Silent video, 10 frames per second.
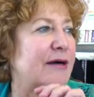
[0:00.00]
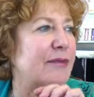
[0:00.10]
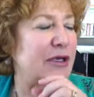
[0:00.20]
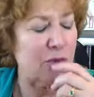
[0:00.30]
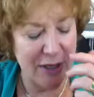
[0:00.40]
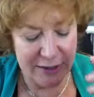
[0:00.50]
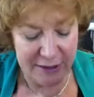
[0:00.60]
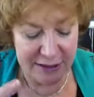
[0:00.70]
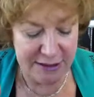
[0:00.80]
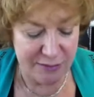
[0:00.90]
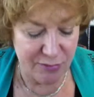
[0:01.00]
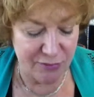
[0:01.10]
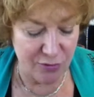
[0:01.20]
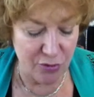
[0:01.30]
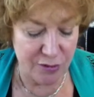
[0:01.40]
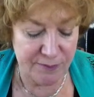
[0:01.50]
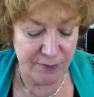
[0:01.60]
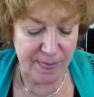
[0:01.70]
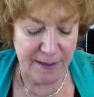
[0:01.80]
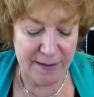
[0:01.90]
in a way that they didn't before.
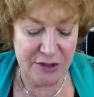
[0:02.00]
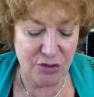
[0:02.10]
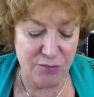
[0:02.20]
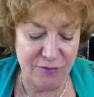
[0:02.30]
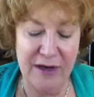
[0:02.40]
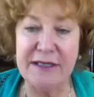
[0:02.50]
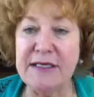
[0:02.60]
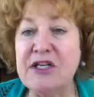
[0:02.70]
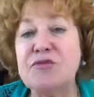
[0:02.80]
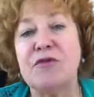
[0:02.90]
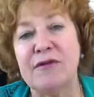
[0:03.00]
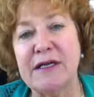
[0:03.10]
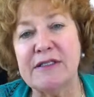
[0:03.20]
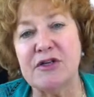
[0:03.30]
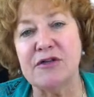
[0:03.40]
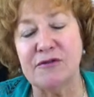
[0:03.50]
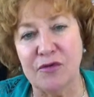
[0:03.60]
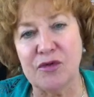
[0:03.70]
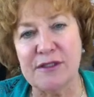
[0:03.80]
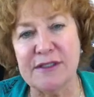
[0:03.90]
they do provide, each provide certain
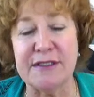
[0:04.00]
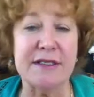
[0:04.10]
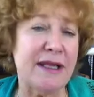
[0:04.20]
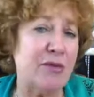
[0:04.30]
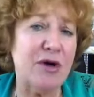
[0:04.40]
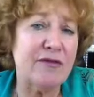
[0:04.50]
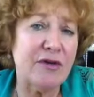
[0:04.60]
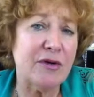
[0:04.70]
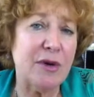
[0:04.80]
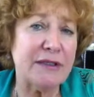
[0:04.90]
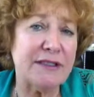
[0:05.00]
affordances, and they work very well